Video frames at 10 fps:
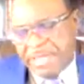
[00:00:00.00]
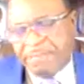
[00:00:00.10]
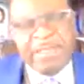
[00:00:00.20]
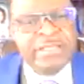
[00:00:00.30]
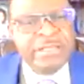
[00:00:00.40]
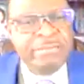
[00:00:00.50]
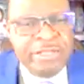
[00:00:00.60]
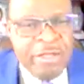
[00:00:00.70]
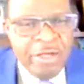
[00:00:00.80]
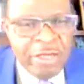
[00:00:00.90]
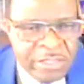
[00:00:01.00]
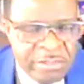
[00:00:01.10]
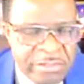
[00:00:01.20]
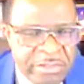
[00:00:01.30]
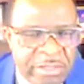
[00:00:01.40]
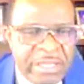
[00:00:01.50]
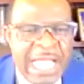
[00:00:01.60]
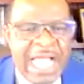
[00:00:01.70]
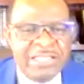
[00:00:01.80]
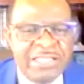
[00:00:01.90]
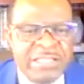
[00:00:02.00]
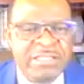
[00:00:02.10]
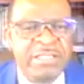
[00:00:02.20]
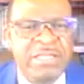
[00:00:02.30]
Like a young girl has it.